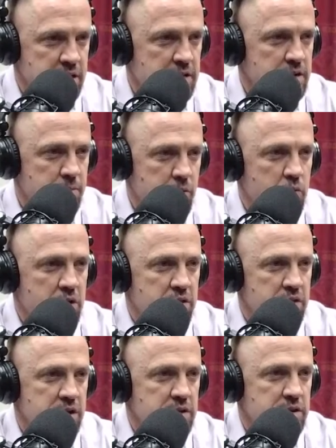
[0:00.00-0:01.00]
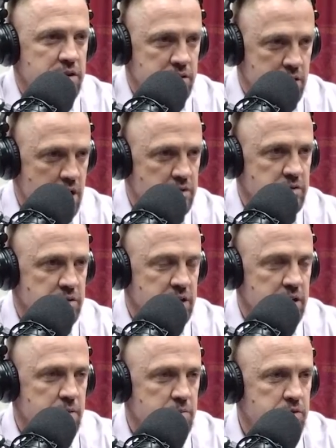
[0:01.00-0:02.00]
the number one thing that
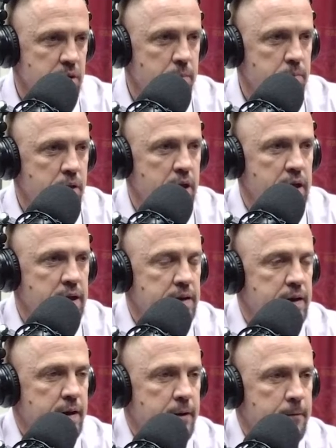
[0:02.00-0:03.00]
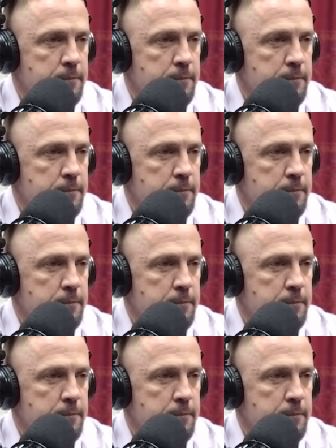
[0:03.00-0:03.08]
constantly comes up, and